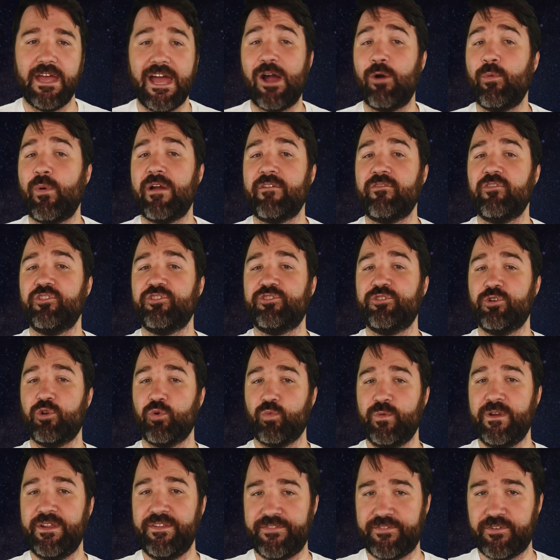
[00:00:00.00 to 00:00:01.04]
However, due
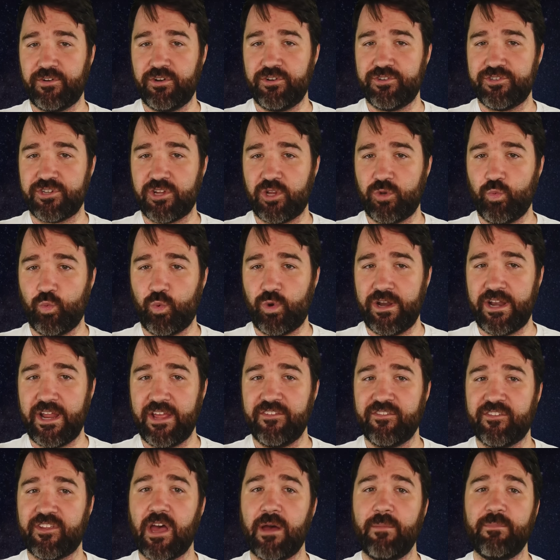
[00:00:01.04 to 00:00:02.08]
to research on what
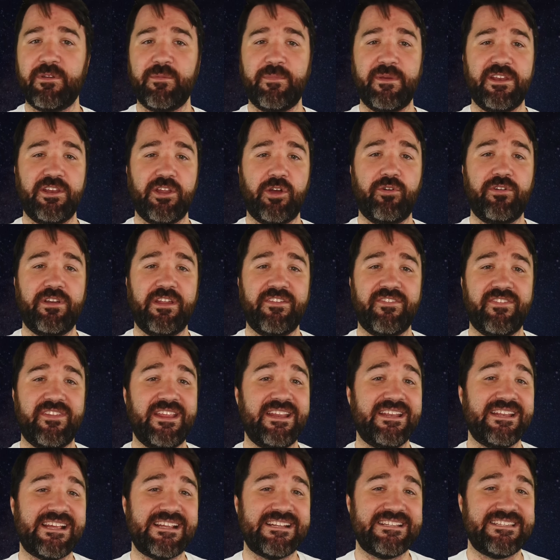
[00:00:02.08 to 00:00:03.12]
has come to be known as the